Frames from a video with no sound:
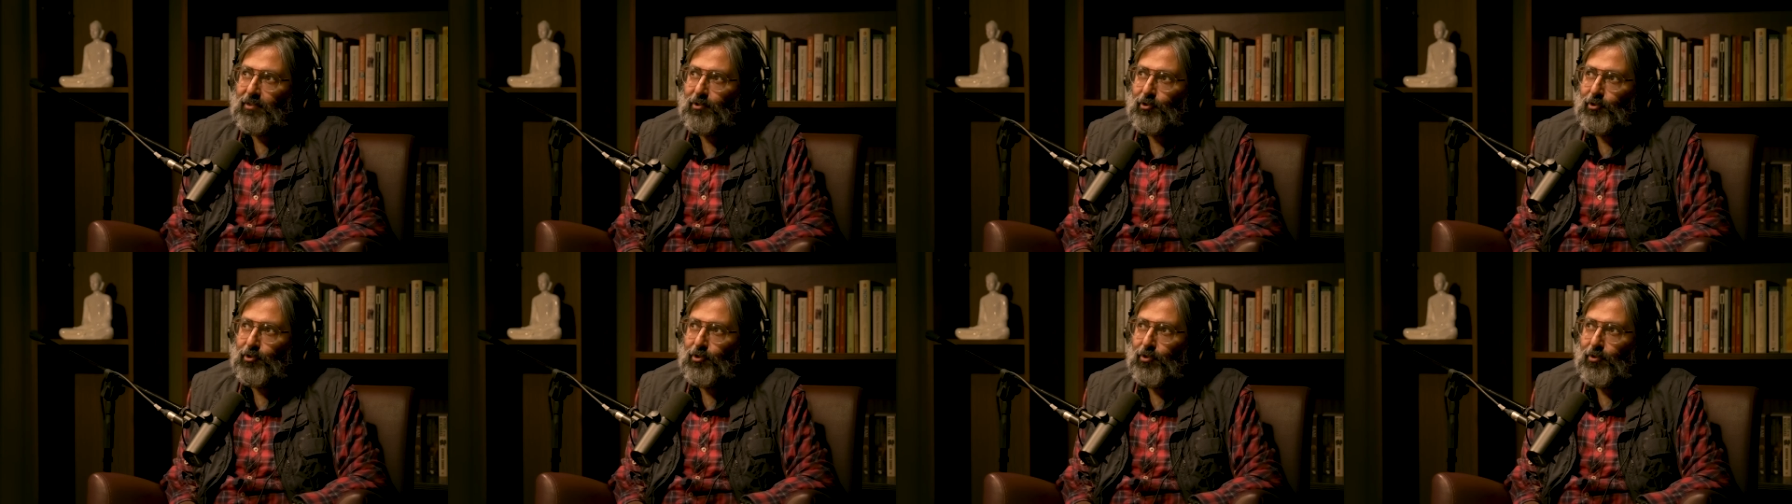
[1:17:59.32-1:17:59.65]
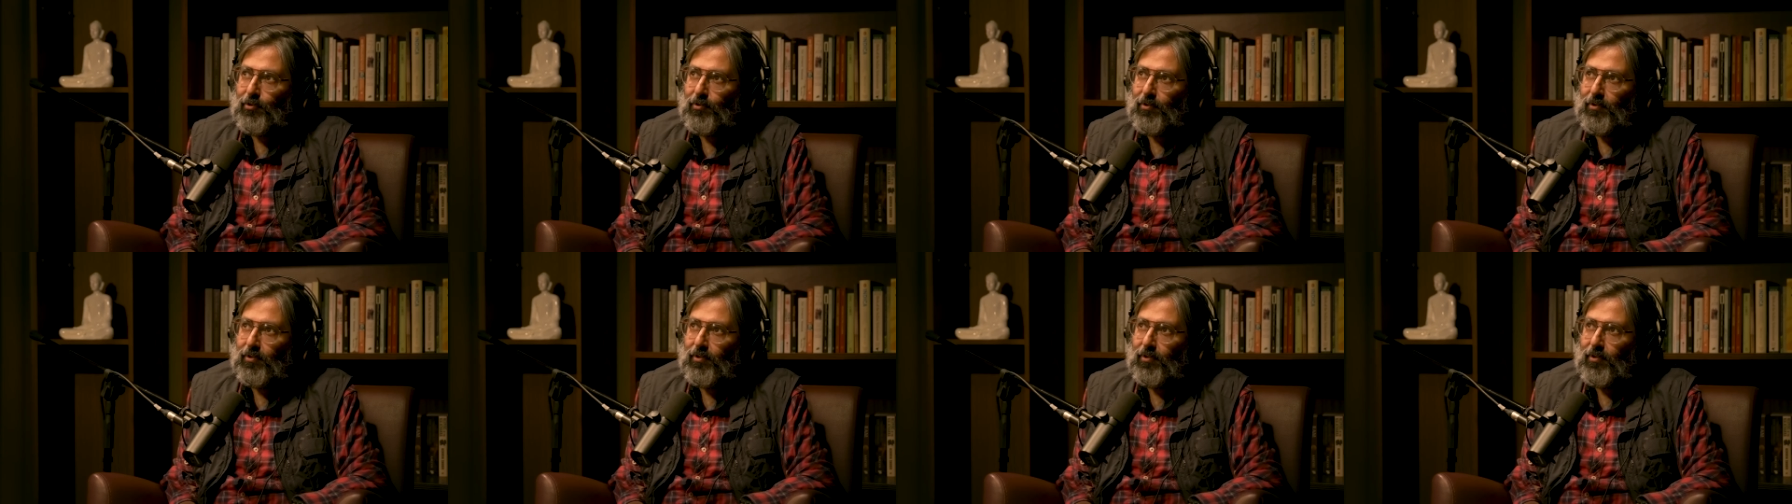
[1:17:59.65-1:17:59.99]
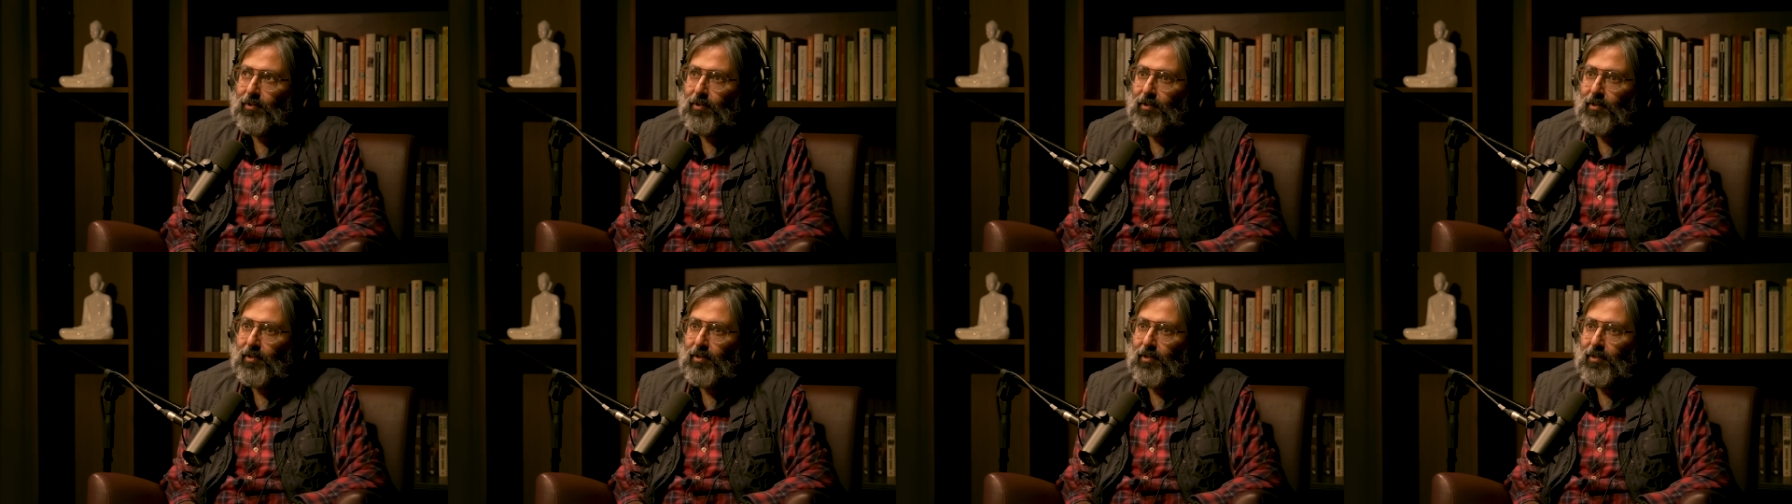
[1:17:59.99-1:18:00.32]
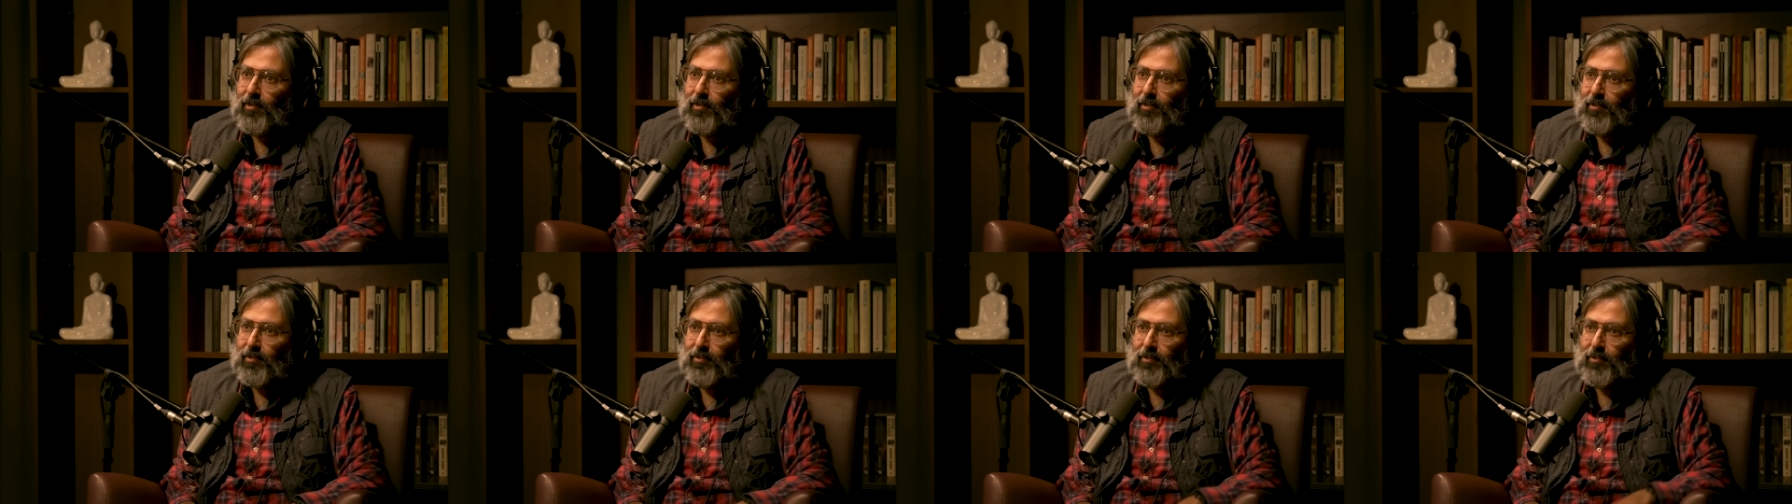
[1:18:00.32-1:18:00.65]
you know,
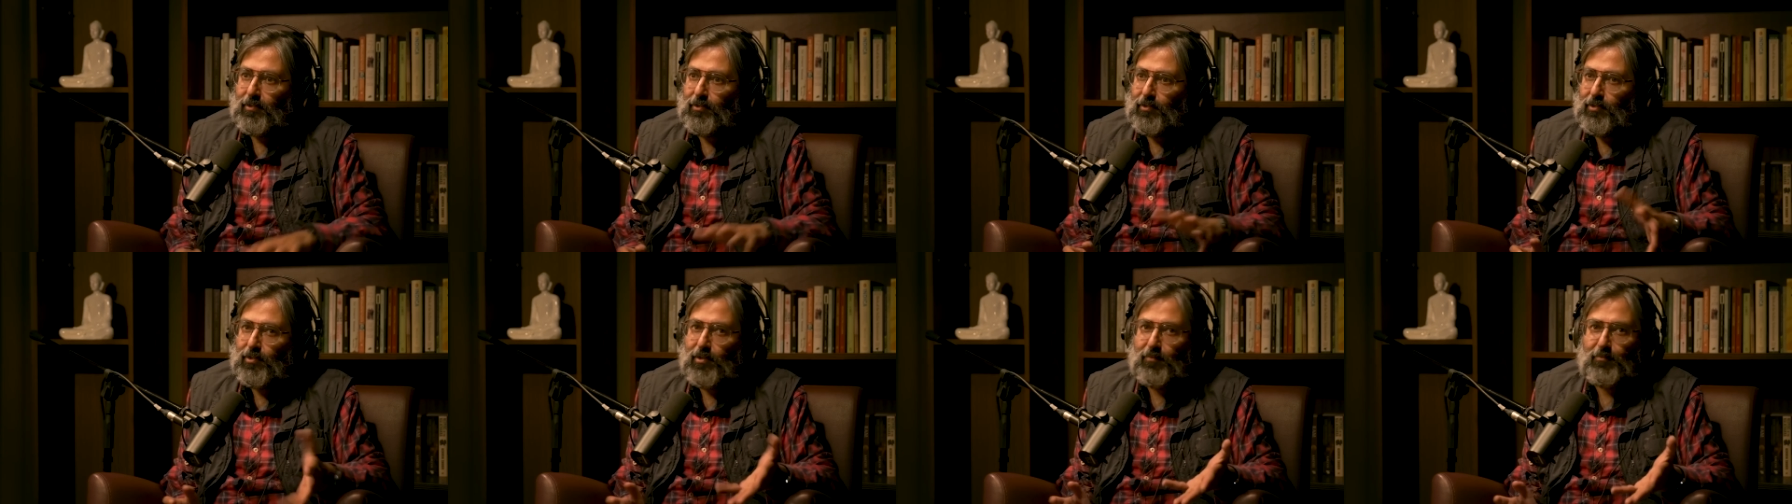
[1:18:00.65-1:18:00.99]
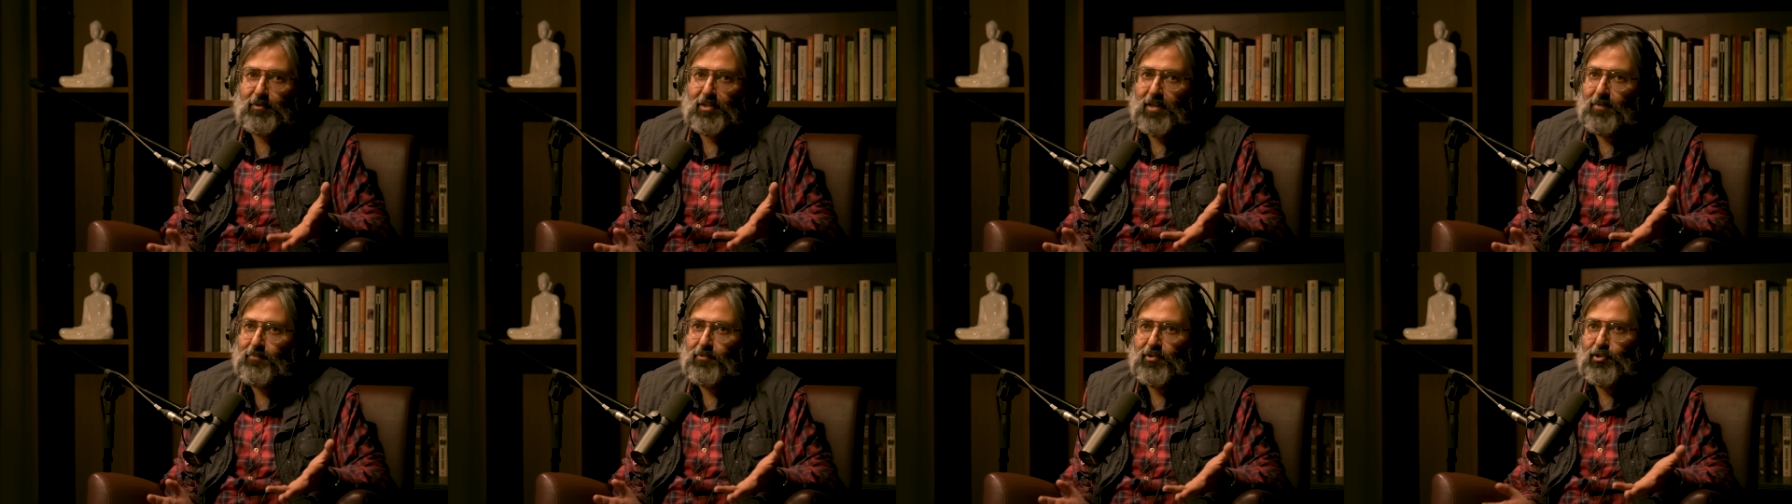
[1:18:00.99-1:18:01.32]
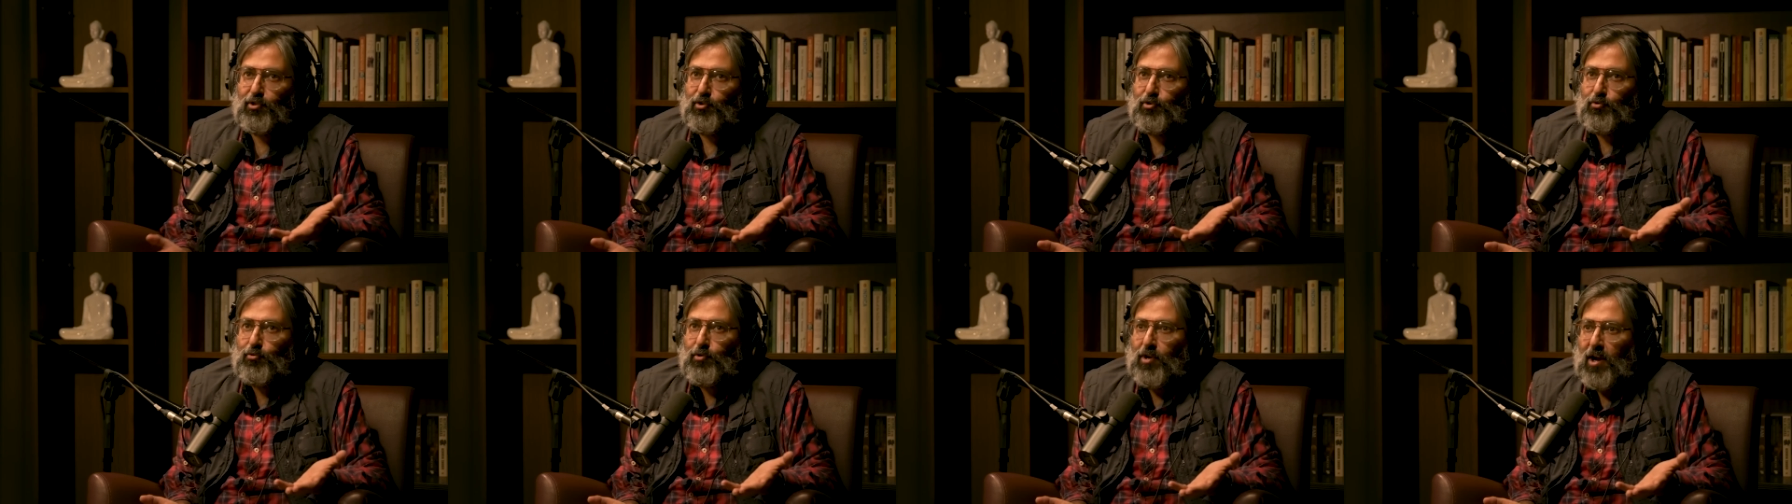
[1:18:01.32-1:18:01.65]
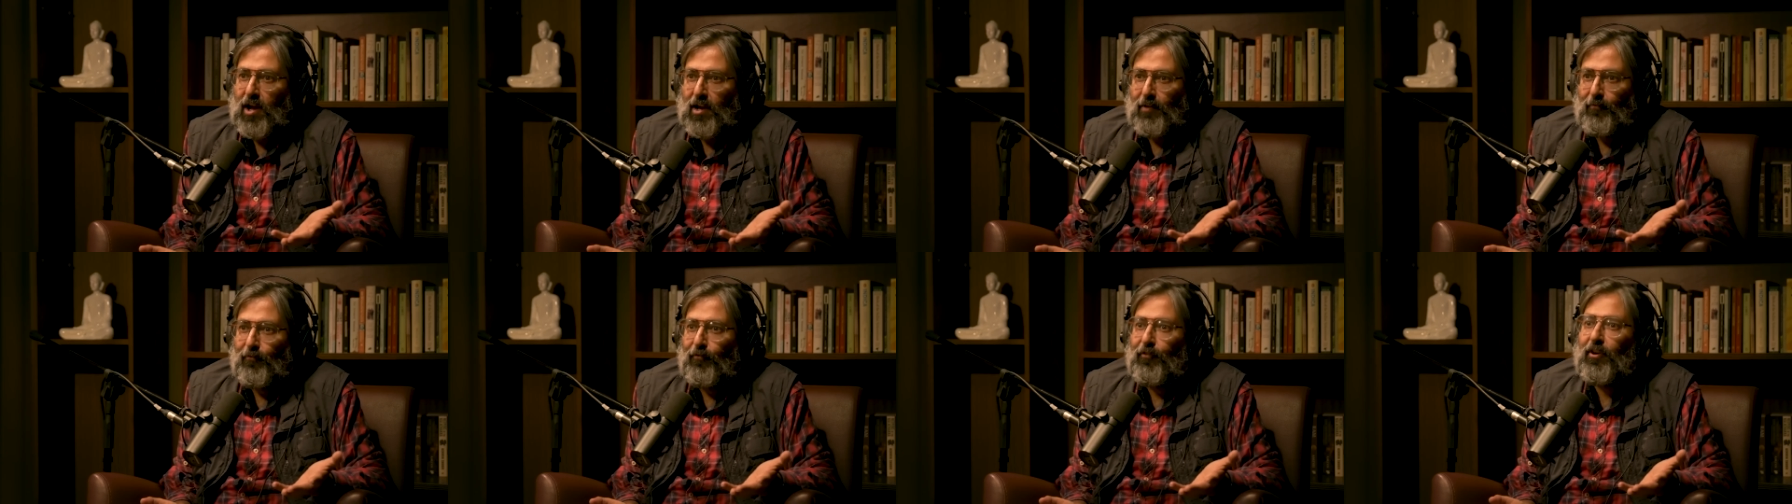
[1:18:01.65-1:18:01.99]
sometimes you
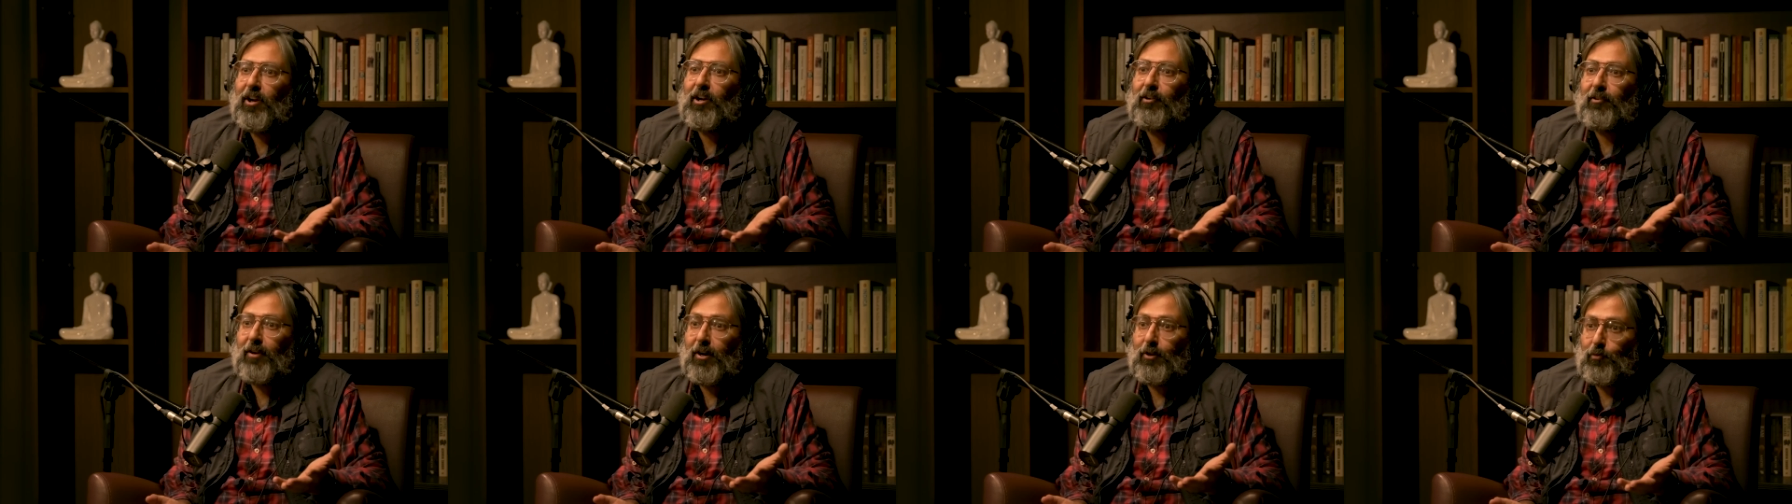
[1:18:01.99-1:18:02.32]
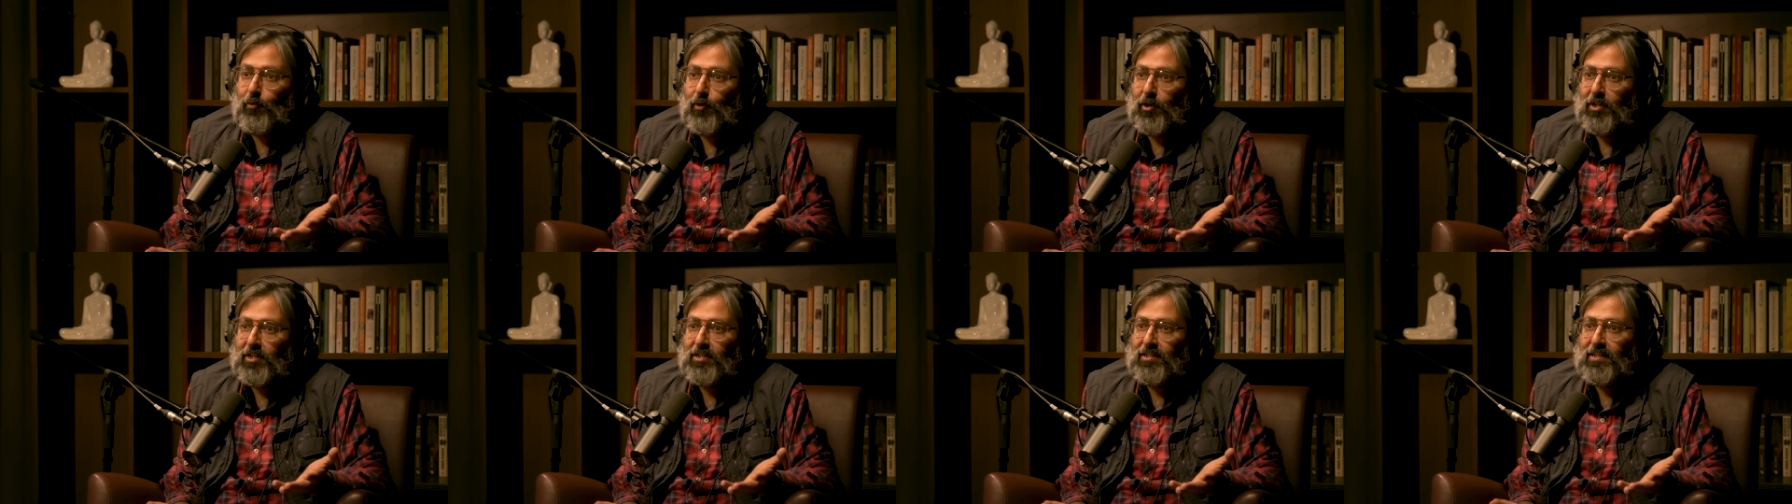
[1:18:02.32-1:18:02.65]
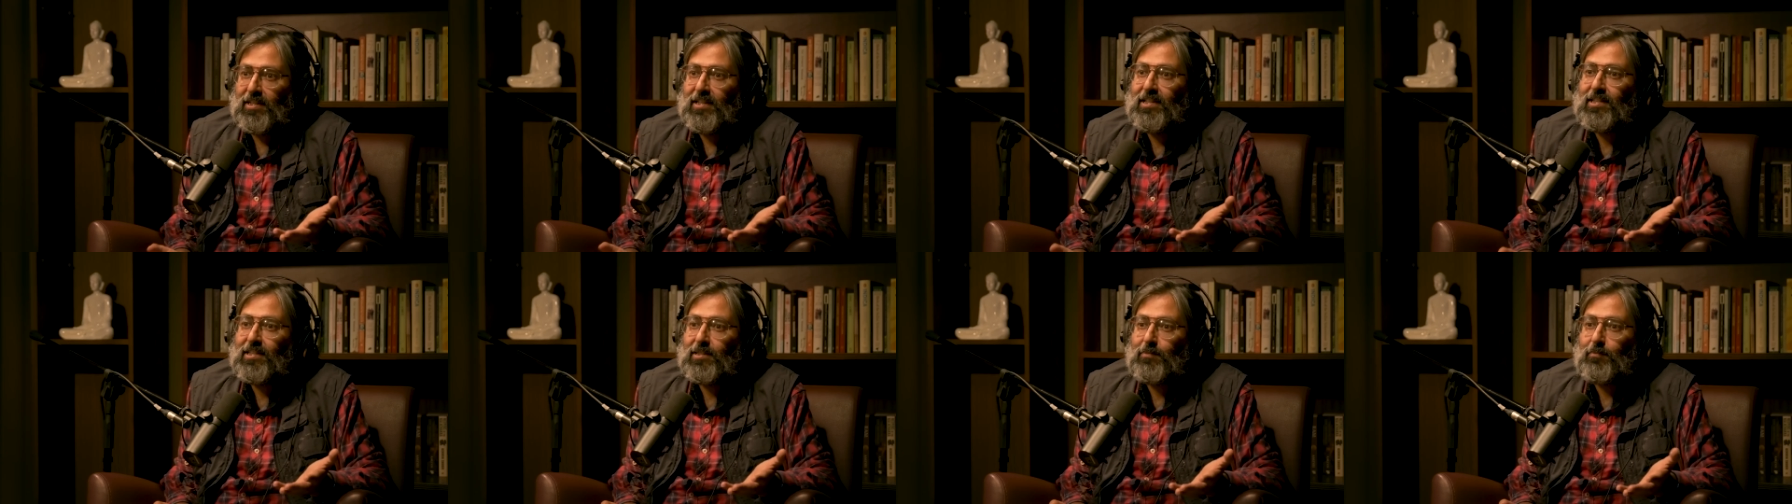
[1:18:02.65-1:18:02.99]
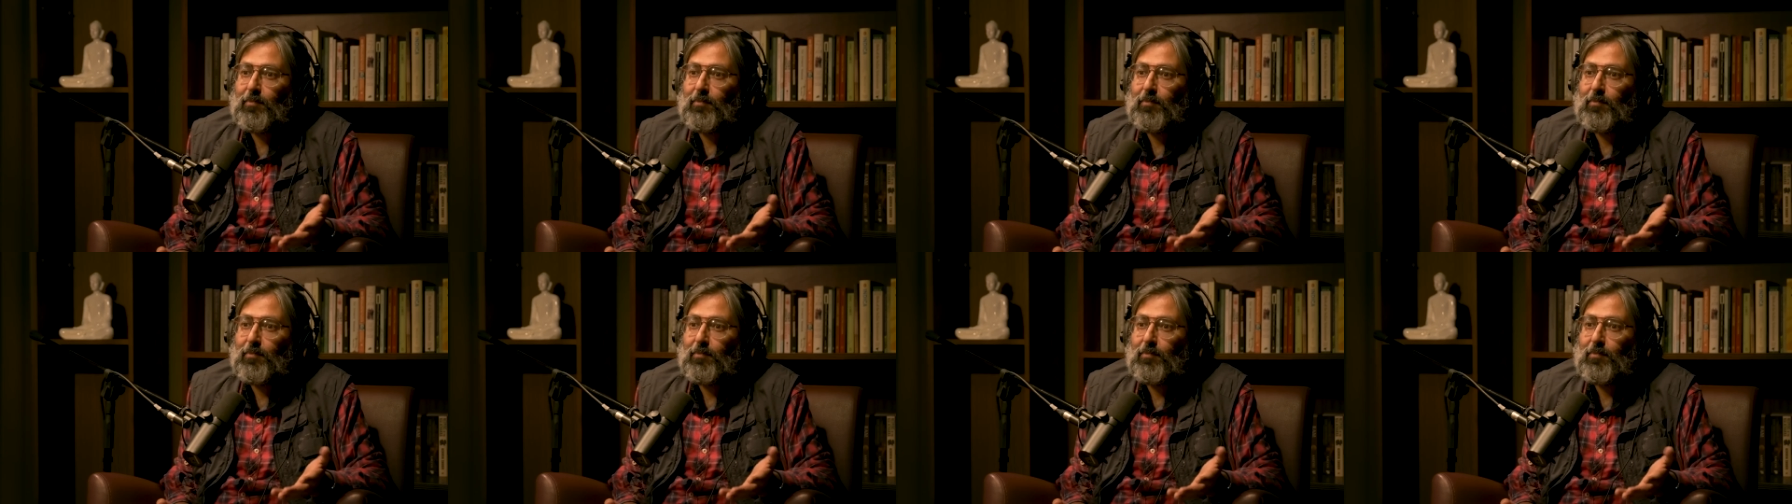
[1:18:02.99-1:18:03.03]
can't figure out what it is,